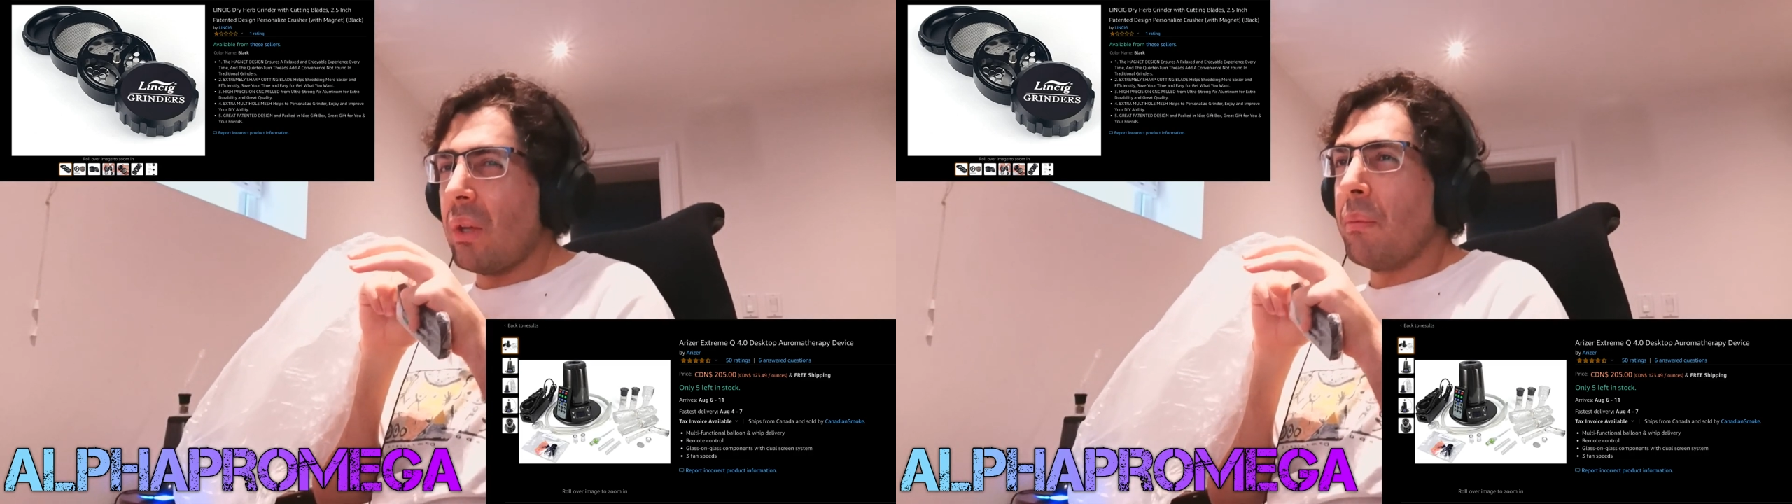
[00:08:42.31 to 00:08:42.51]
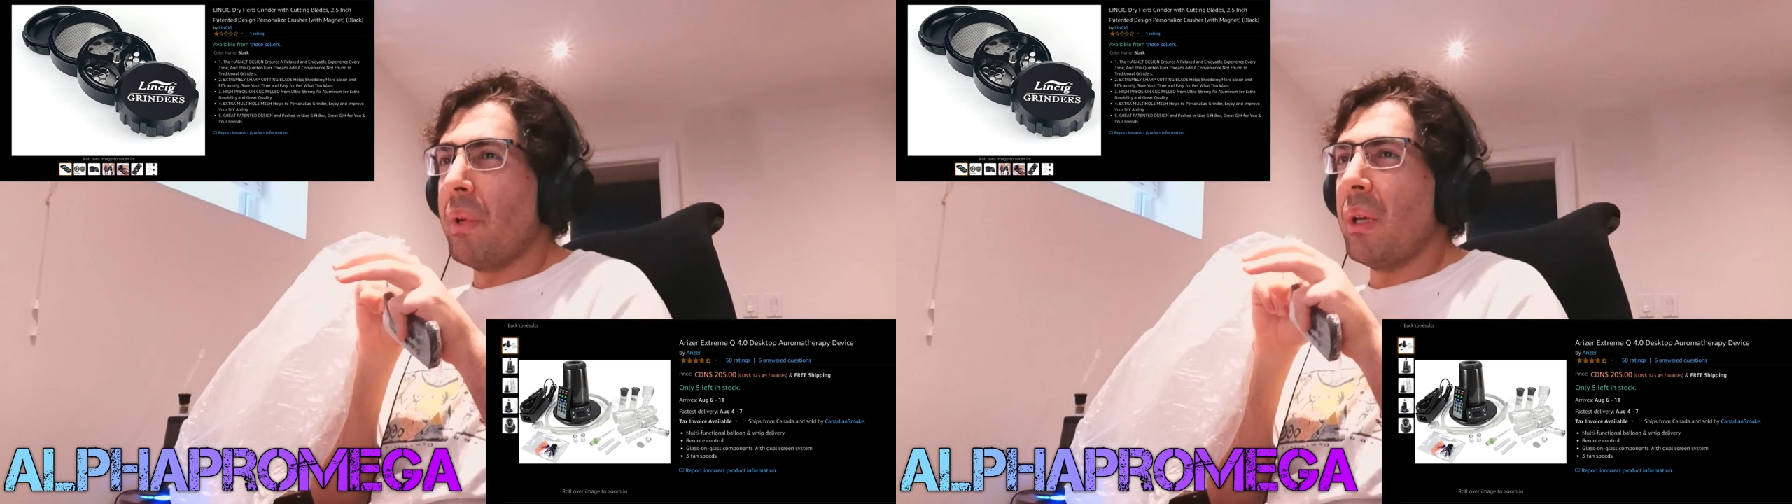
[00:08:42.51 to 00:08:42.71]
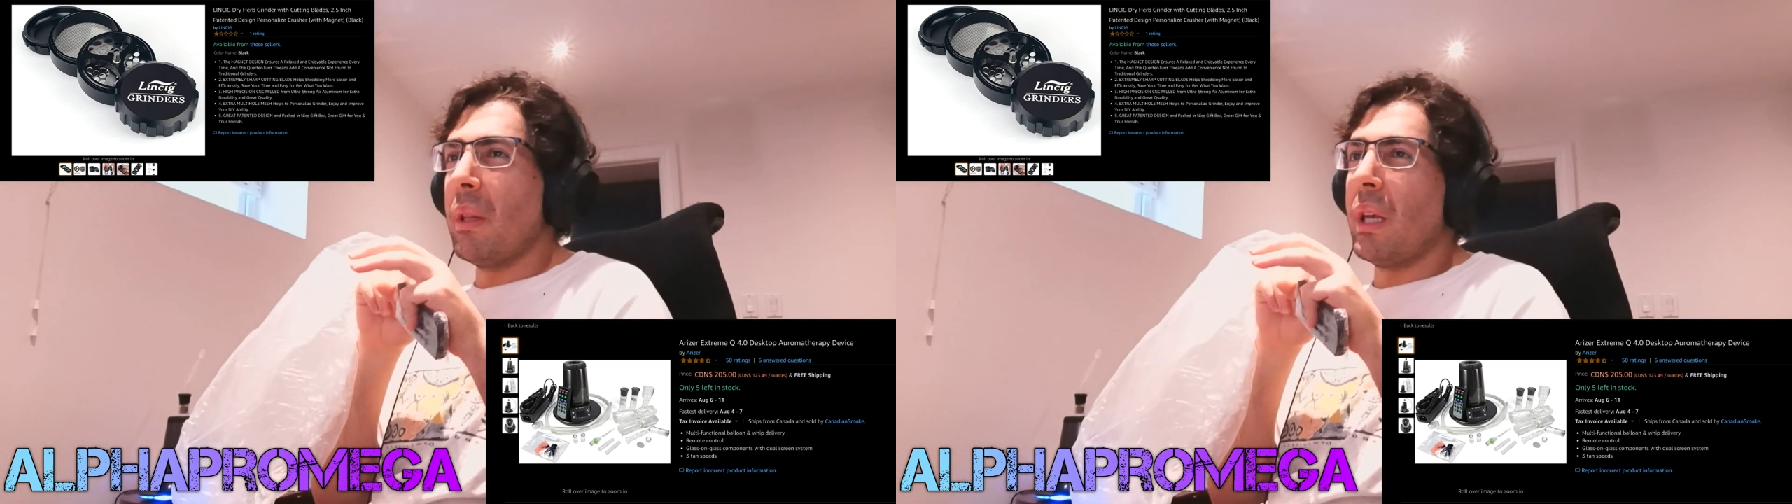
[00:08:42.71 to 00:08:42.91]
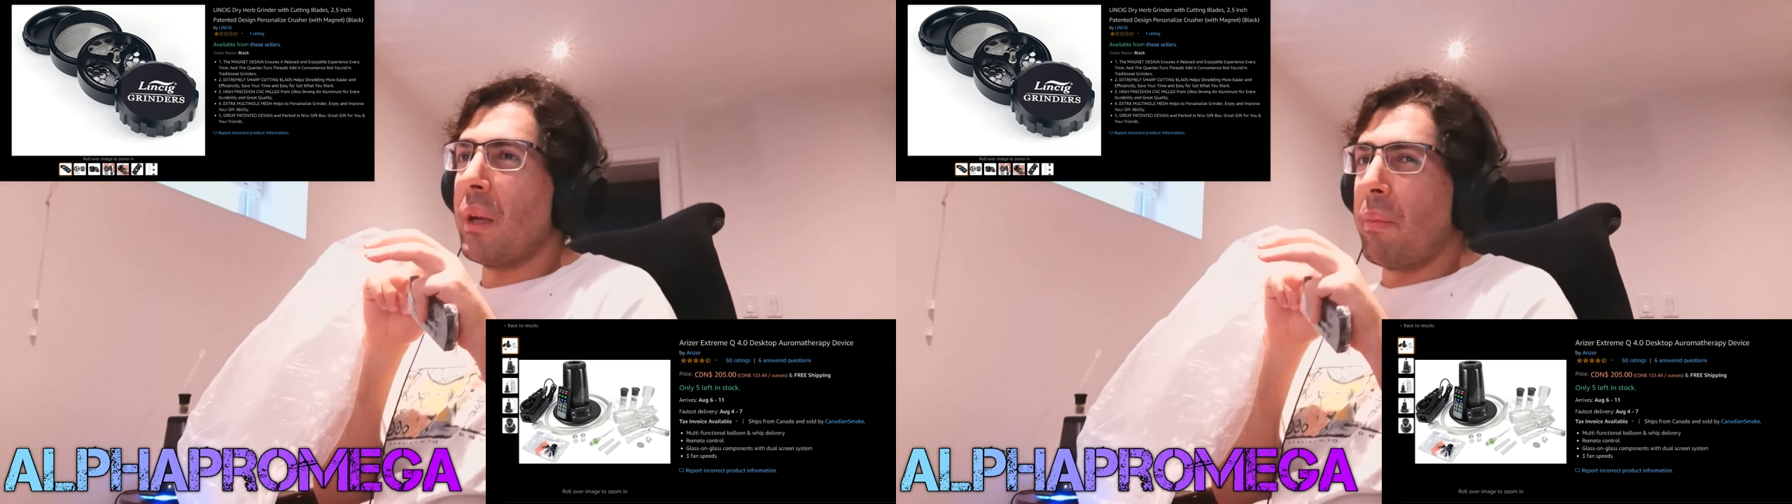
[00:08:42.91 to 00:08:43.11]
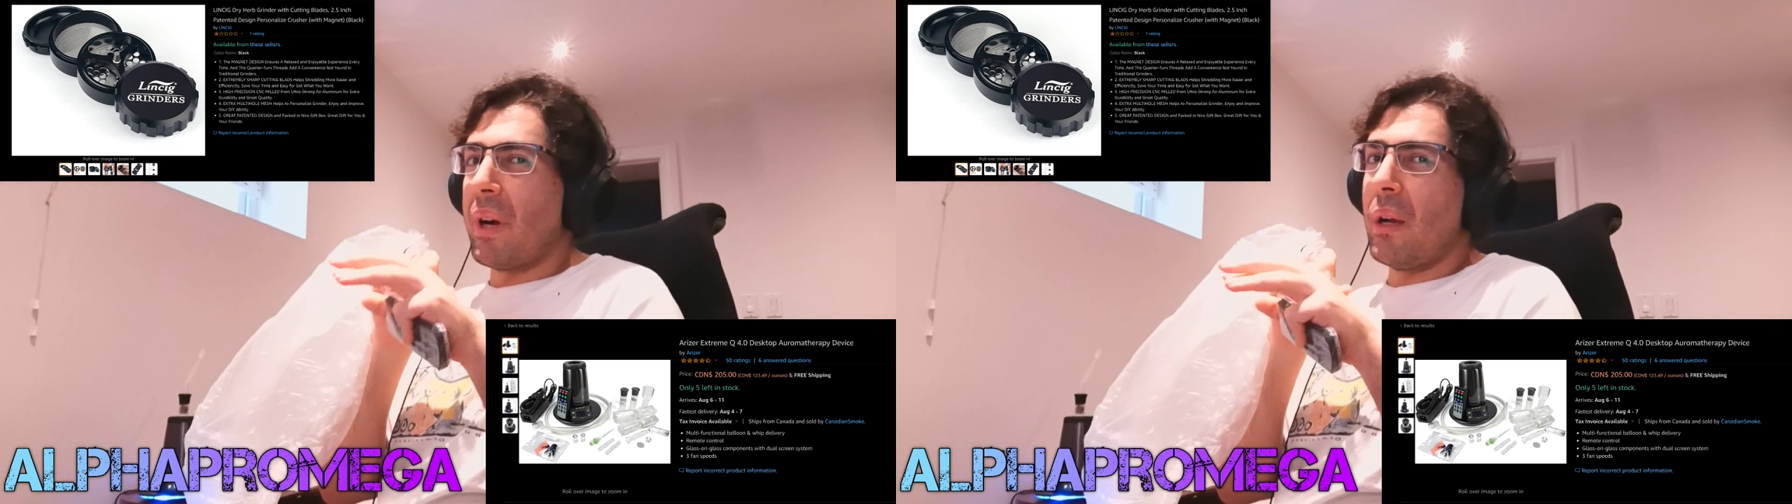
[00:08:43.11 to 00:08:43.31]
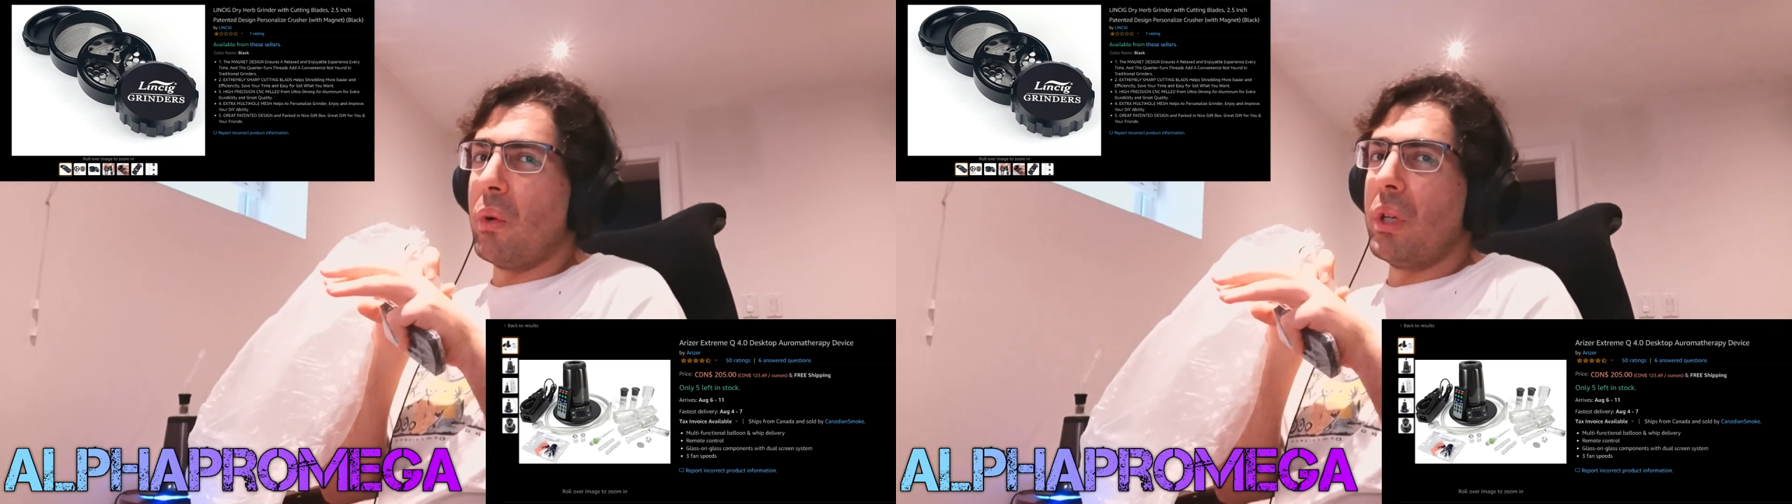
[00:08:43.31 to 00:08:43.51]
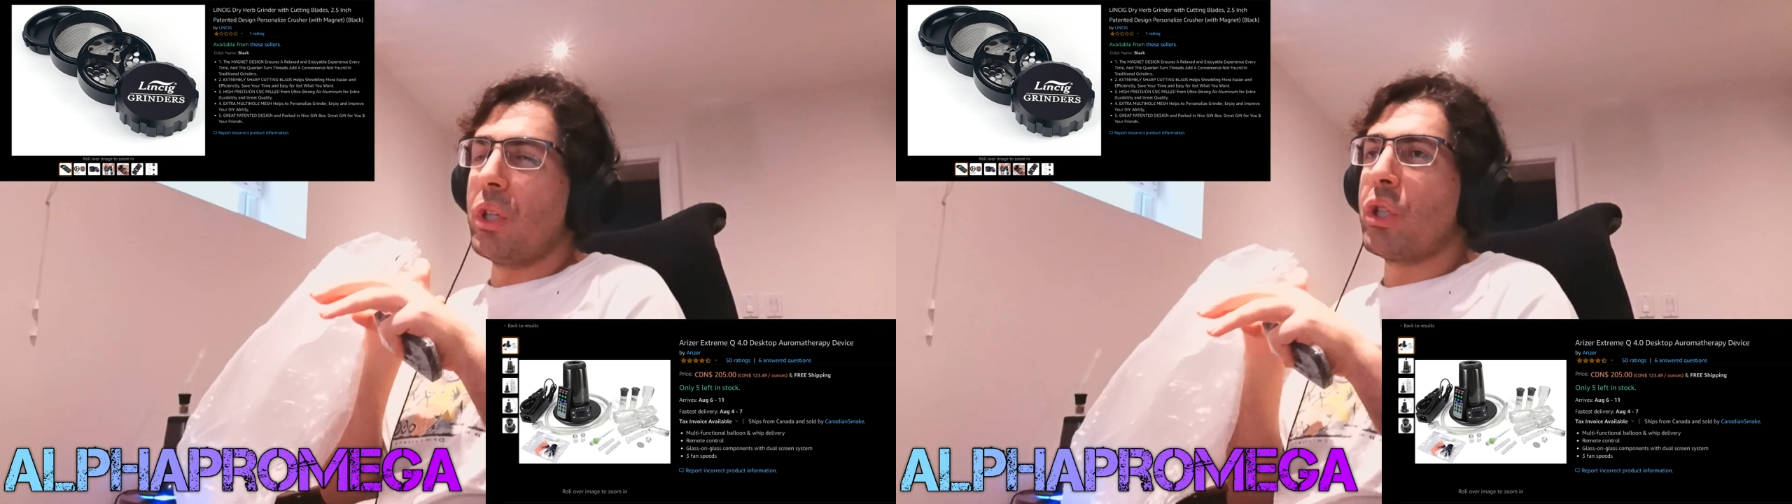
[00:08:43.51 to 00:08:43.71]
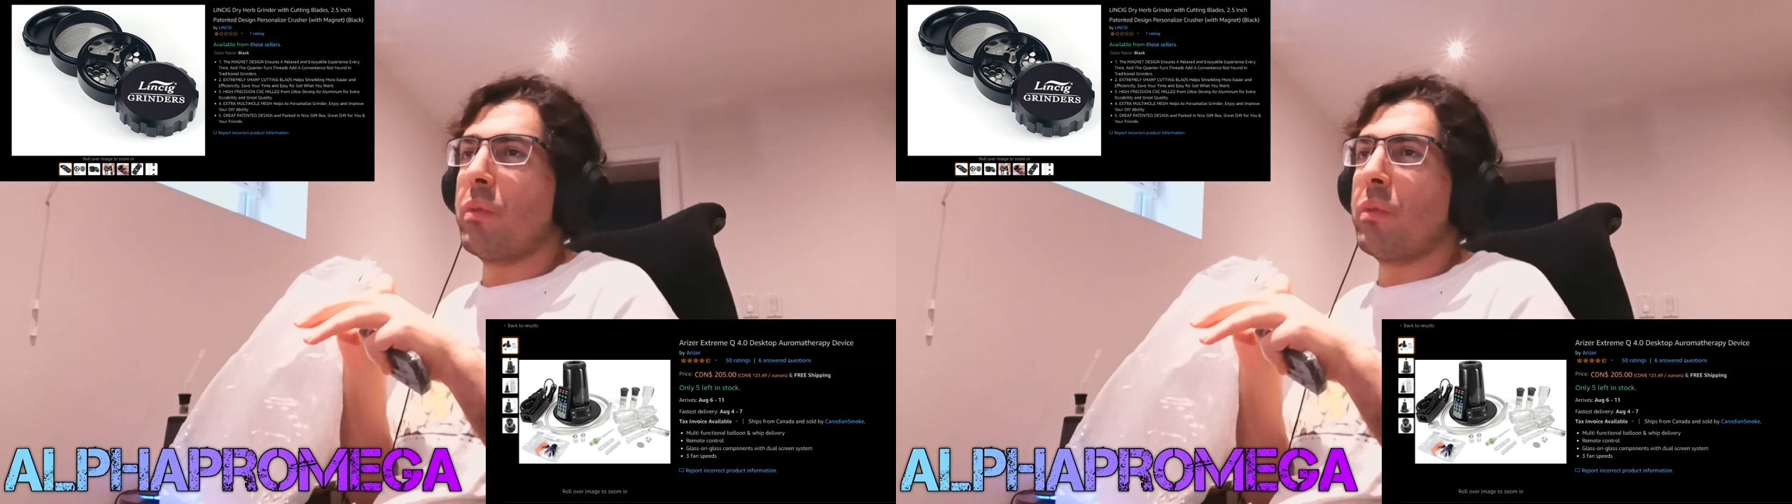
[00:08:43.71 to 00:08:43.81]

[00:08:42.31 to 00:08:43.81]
bit like brownish,